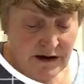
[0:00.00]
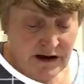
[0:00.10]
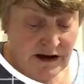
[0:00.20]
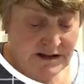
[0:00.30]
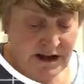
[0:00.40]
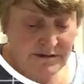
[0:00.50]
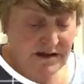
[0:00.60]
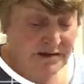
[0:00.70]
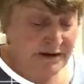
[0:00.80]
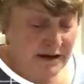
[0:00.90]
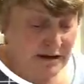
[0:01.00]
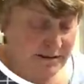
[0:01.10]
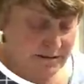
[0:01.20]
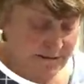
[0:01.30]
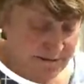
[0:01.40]
Cut up to the middle
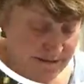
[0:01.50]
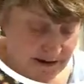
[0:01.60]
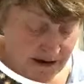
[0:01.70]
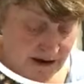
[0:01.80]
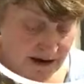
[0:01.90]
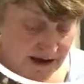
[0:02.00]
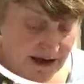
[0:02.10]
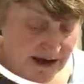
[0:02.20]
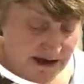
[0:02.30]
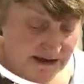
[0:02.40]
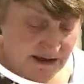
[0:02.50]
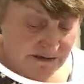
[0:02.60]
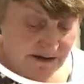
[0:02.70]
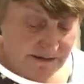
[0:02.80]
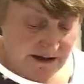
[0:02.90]
and
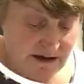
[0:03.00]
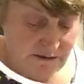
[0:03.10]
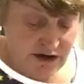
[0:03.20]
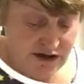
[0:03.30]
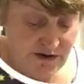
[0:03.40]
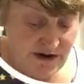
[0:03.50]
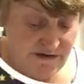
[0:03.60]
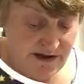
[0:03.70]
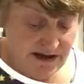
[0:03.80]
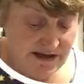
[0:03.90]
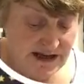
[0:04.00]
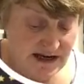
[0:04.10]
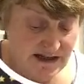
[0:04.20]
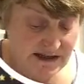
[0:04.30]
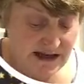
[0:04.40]
up to the middle. I'm going to do everything
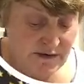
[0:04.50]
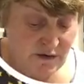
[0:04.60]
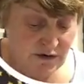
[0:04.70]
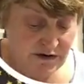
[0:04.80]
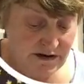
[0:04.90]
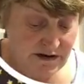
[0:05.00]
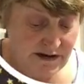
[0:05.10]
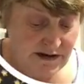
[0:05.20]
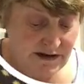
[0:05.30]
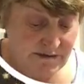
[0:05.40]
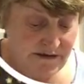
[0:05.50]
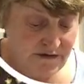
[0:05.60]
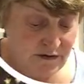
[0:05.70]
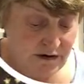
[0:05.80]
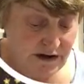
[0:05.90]
exactly the same order that I did
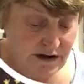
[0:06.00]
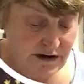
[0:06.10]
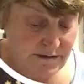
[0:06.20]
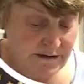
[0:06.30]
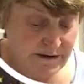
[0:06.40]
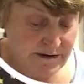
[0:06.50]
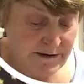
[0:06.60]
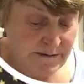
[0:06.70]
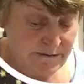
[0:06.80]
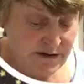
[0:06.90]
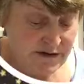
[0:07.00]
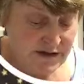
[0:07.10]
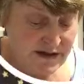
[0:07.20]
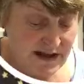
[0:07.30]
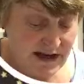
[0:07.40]
before, I hope.
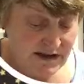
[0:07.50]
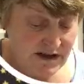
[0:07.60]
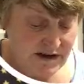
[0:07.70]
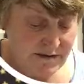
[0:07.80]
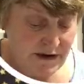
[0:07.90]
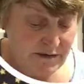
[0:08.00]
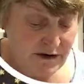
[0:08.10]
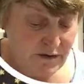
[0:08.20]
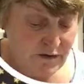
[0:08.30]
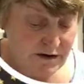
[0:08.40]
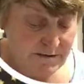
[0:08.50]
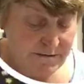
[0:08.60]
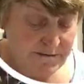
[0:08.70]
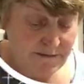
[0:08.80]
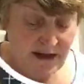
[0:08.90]
So that is going to be my one
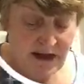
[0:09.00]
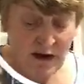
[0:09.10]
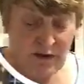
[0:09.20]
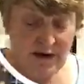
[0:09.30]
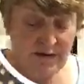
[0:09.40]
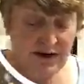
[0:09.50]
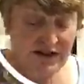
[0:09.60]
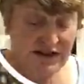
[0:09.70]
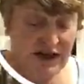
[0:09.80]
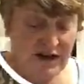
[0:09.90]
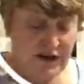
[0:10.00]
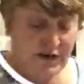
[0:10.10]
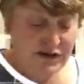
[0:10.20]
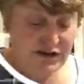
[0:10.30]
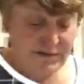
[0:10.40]
where I'm going to tuck
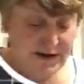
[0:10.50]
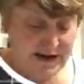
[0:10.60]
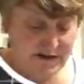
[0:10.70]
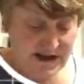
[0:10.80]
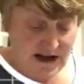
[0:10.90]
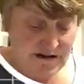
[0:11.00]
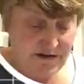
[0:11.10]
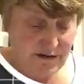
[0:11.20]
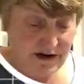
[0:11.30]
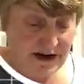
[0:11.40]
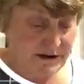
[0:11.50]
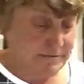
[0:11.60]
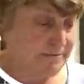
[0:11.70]
those 2 panels out of the way.